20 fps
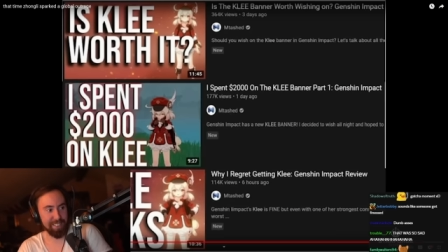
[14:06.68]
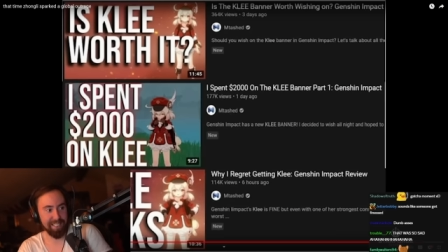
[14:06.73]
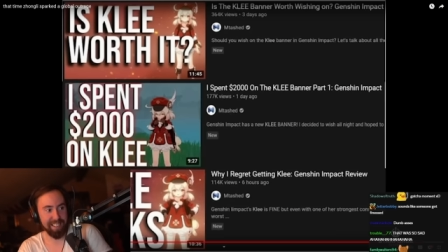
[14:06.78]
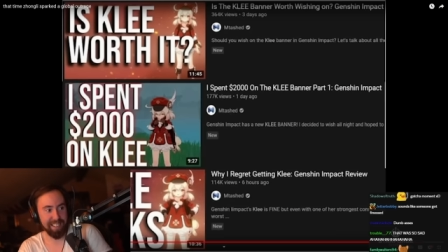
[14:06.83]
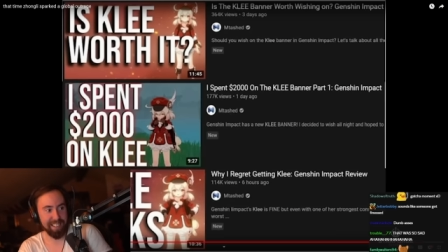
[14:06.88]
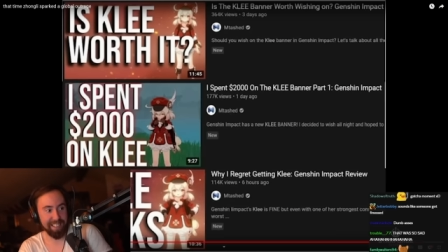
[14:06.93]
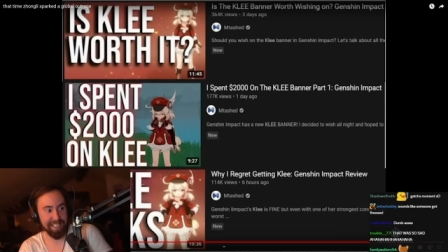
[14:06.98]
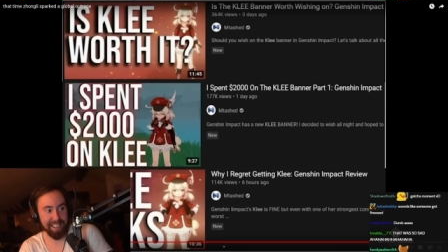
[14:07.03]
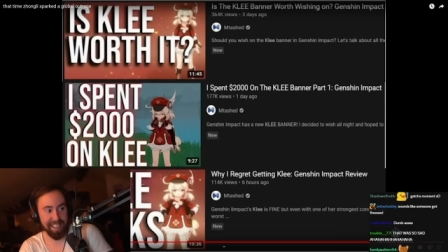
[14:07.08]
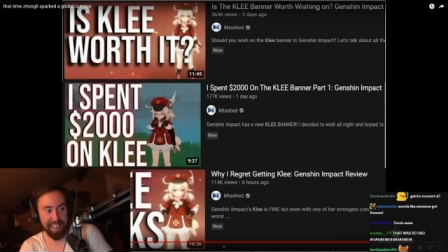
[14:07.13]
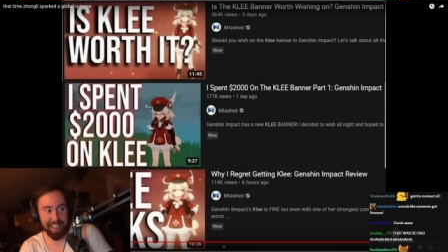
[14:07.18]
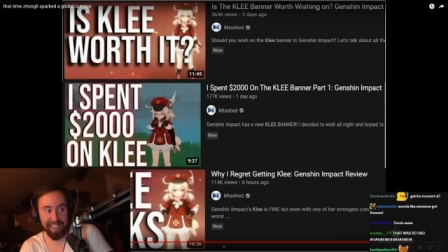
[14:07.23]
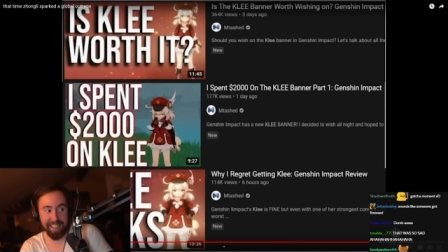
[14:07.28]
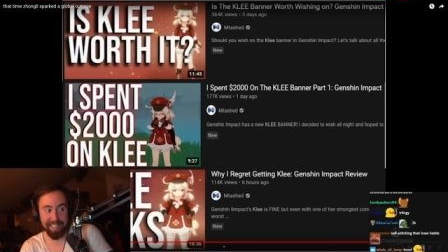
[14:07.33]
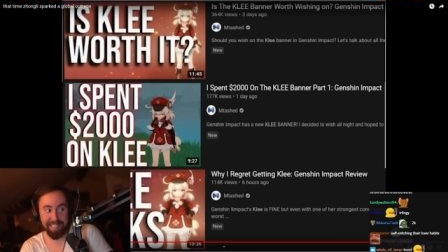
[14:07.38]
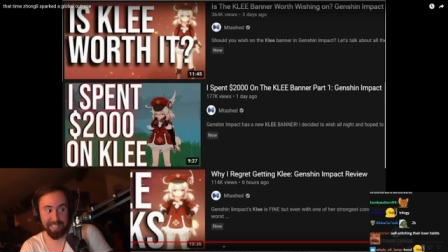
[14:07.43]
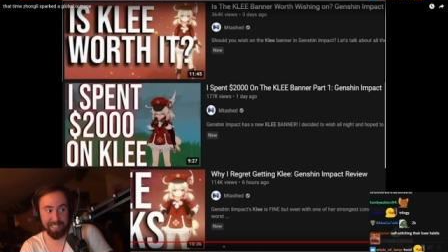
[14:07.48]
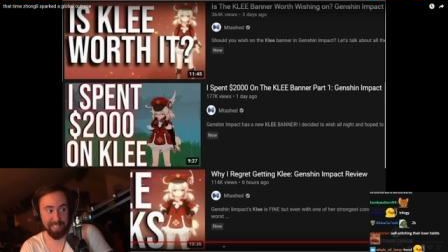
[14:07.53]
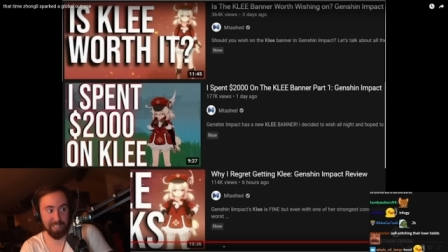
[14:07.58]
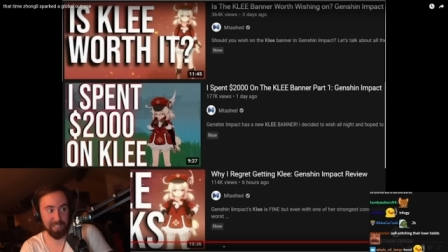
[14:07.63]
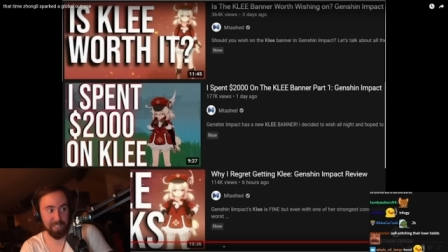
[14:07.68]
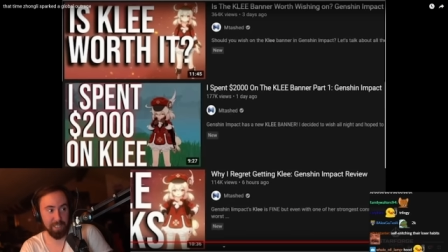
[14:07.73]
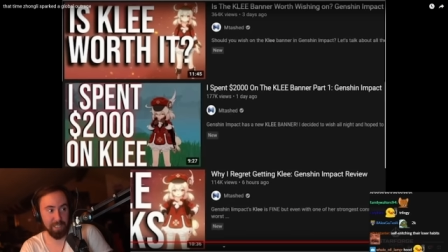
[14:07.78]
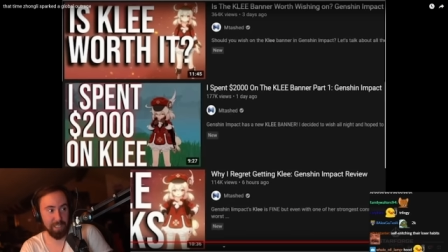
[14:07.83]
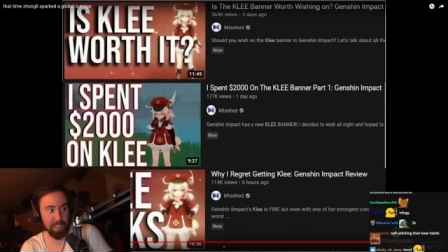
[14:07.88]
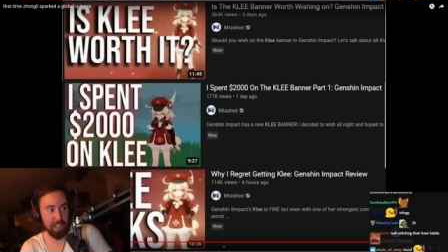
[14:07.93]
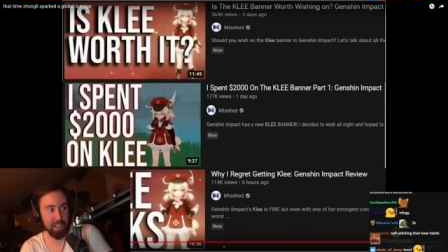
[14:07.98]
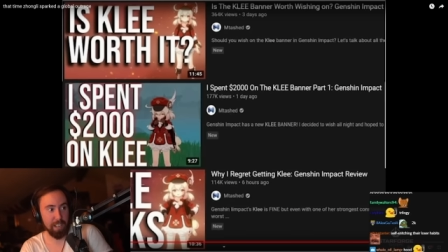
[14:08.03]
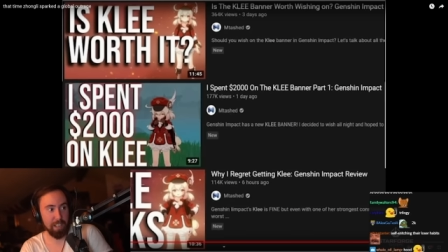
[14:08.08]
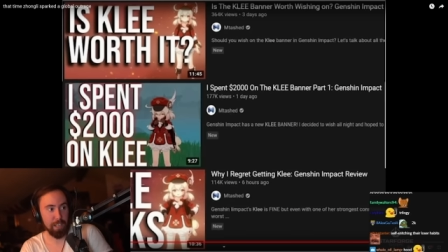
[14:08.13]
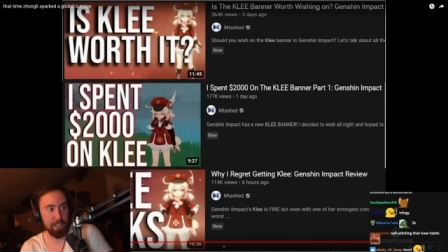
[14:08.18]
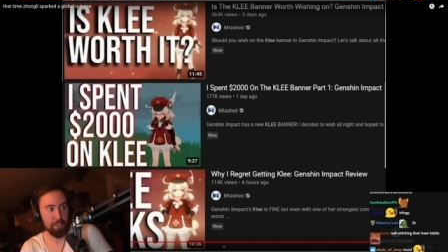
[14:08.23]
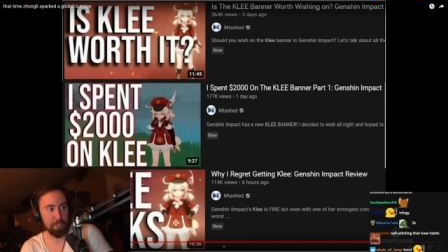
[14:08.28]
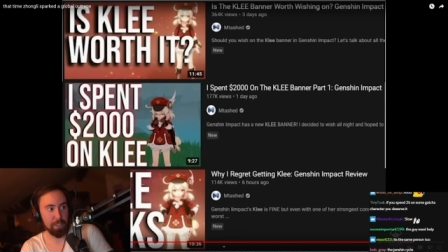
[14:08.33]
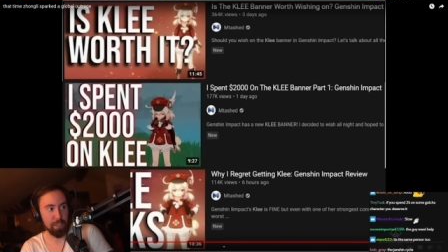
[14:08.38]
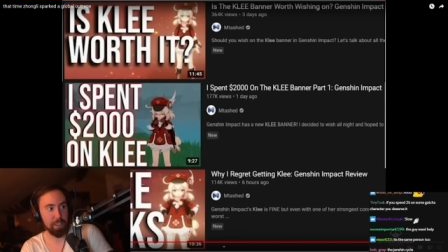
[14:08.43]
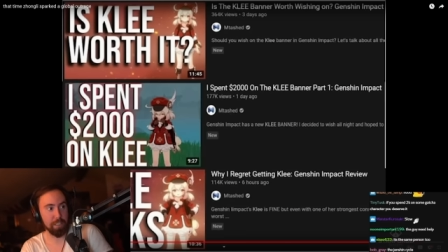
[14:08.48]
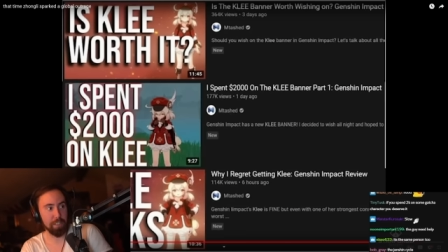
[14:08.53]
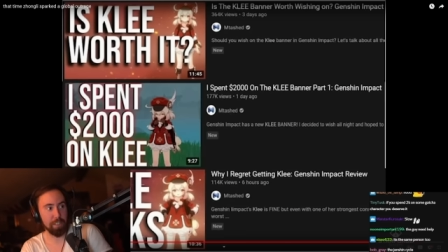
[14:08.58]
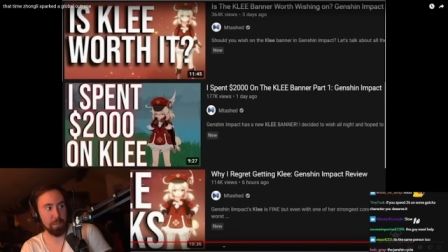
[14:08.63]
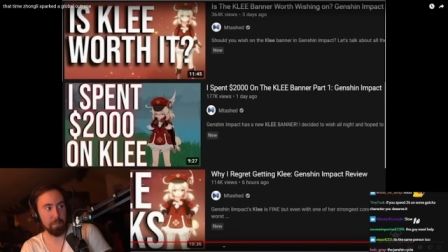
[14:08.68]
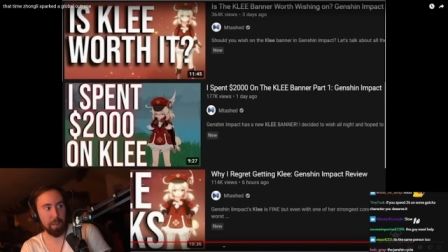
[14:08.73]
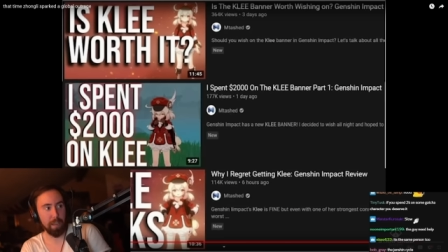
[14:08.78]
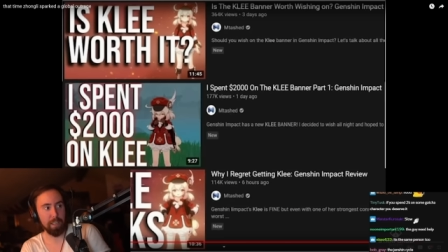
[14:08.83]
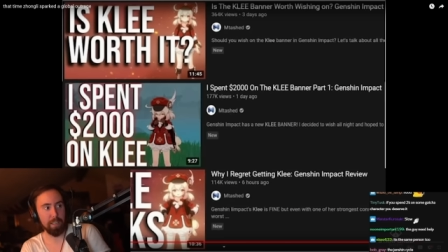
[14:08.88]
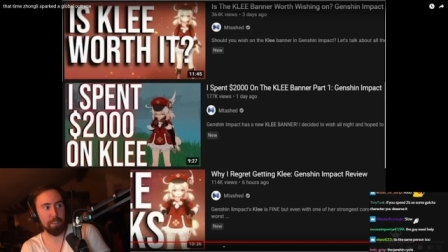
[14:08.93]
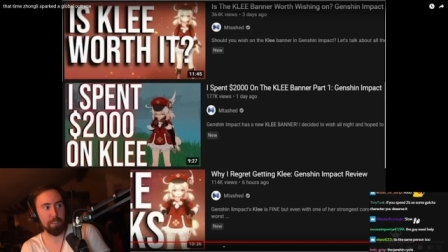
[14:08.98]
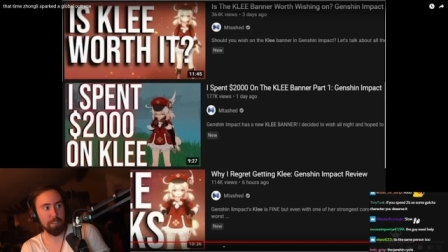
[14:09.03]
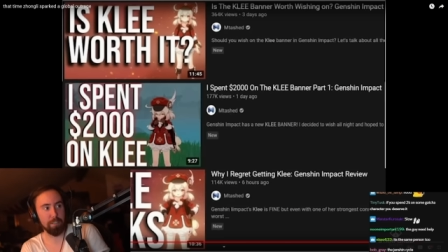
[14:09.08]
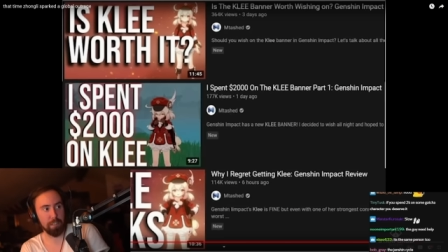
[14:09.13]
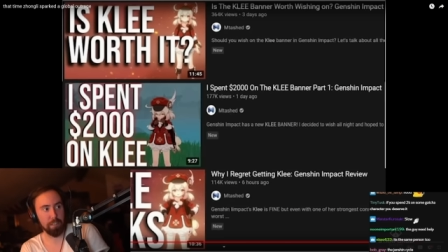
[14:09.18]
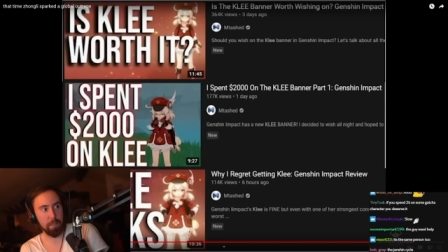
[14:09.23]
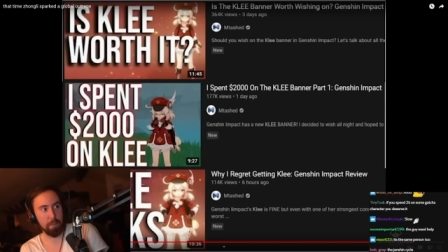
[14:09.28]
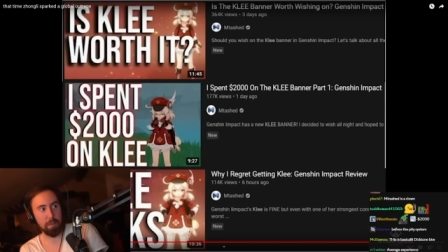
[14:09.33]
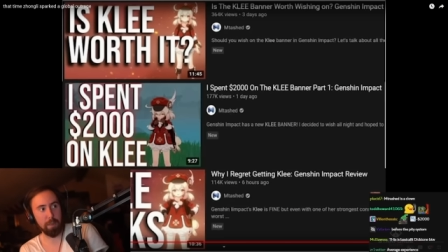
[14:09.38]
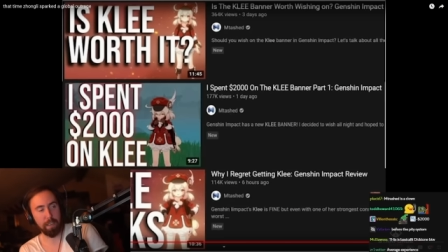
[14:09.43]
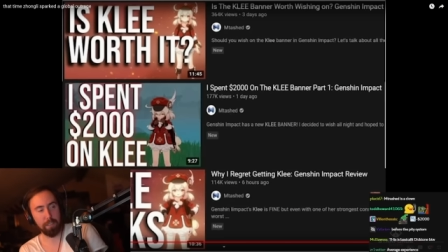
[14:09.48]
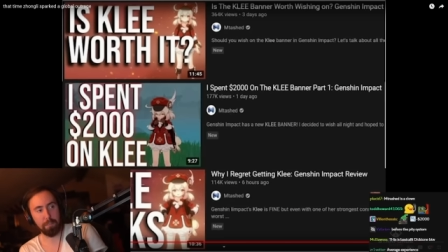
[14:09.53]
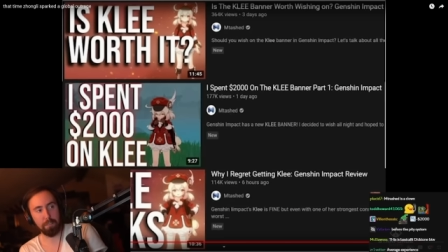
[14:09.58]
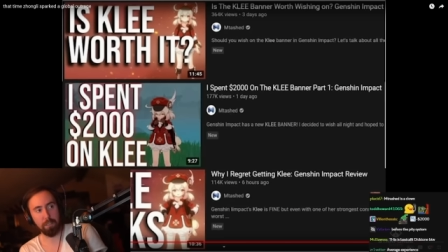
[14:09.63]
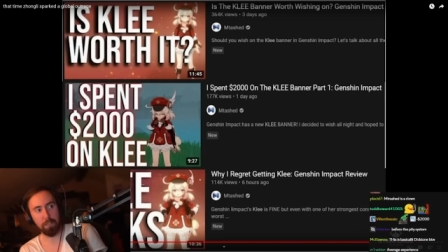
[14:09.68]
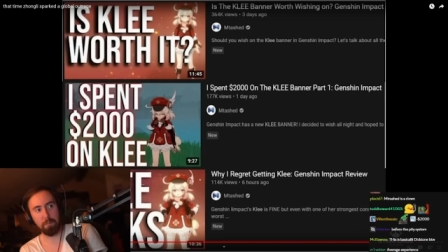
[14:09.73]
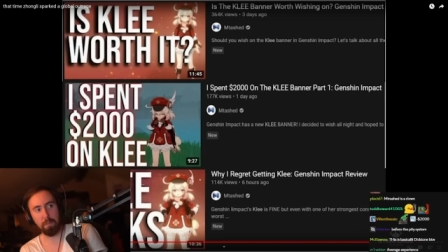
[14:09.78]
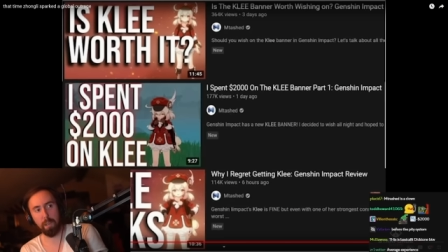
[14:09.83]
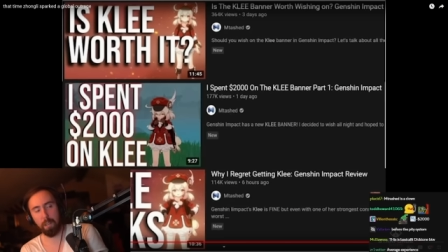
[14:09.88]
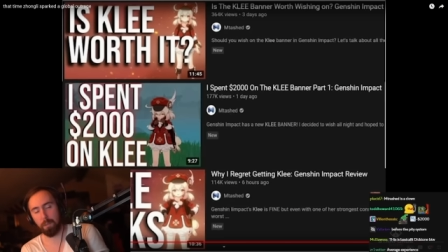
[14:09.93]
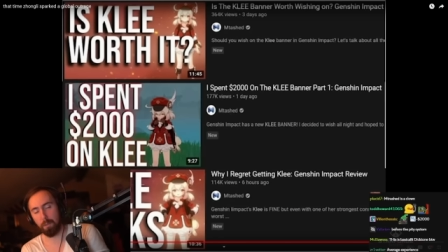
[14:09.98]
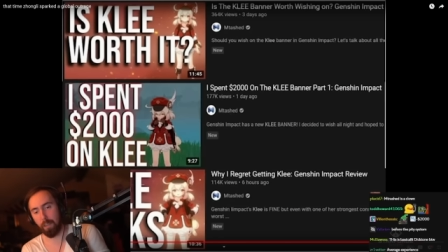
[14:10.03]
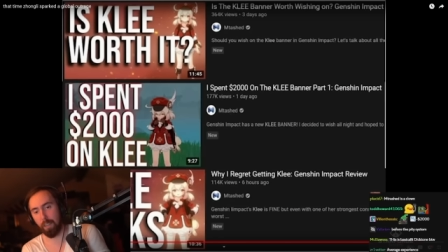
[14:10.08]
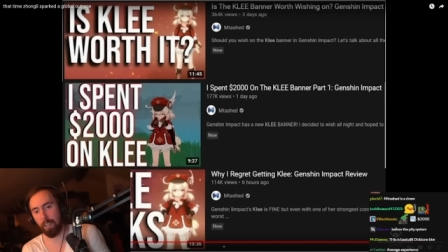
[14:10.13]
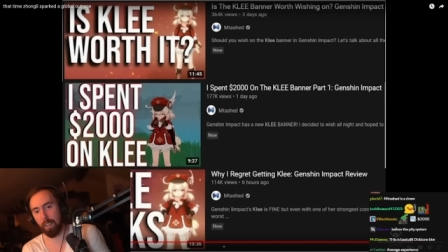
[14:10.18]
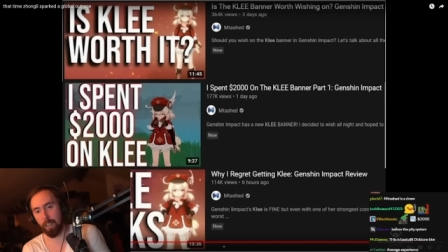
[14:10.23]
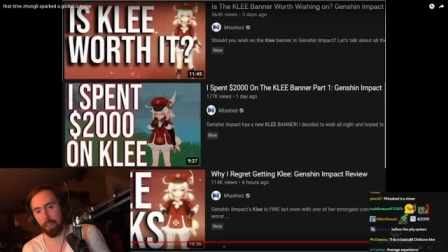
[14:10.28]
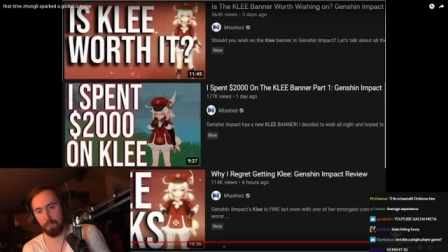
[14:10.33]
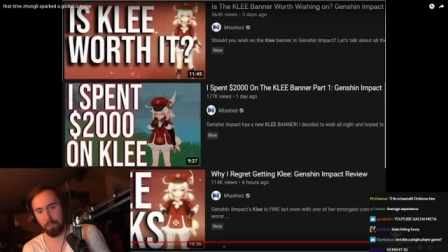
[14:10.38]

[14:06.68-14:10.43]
all right. I don't even know. Zhongli Banner's coming back soon, by the way.